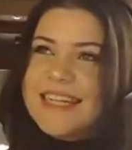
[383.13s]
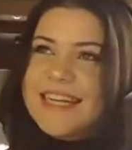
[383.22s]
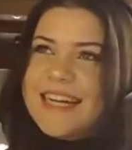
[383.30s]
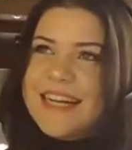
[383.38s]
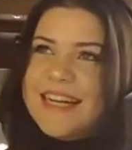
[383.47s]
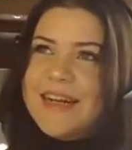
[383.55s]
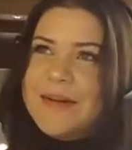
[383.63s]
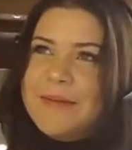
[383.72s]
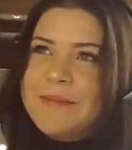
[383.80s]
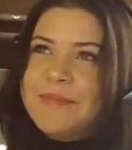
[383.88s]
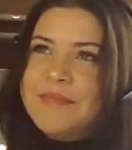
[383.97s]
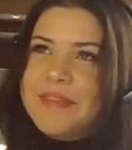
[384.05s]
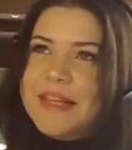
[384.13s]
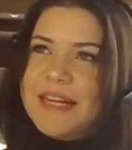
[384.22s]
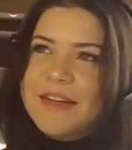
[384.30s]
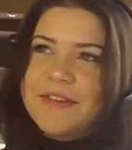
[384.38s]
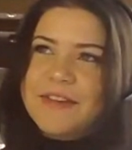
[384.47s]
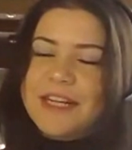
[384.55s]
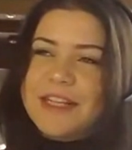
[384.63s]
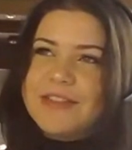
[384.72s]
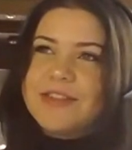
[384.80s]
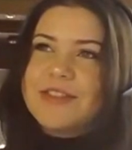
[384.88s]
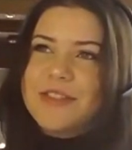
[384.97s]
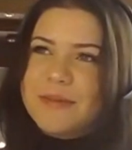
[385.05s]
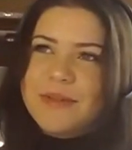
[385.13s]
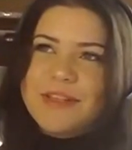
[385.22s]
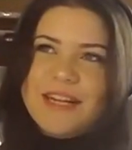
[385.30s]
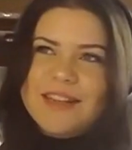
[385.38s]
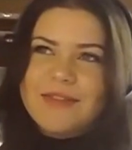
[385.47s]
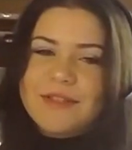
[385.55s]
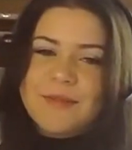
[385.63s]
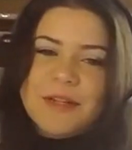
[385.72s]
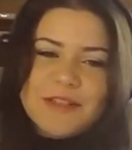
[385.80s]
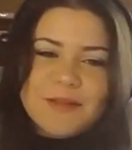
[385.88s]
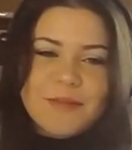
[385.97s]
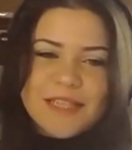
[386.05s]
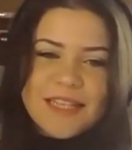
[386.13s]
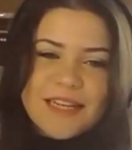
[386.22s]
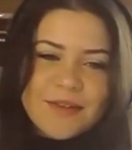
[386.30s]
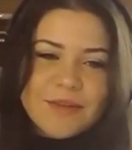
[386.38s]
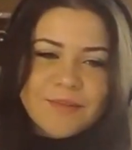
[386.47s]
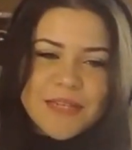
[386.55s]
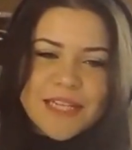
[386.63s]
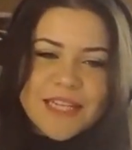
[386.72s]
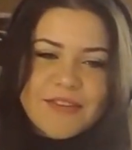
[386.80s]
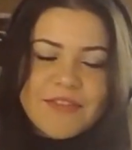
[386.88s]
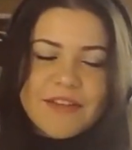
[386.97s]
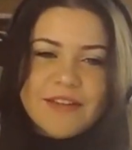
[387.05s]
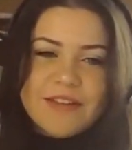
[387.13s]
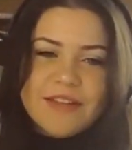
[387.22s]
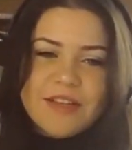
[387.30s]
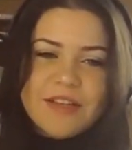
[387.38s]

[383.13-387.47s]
I know we've kind of touched on it, but like the responsibility I've been given.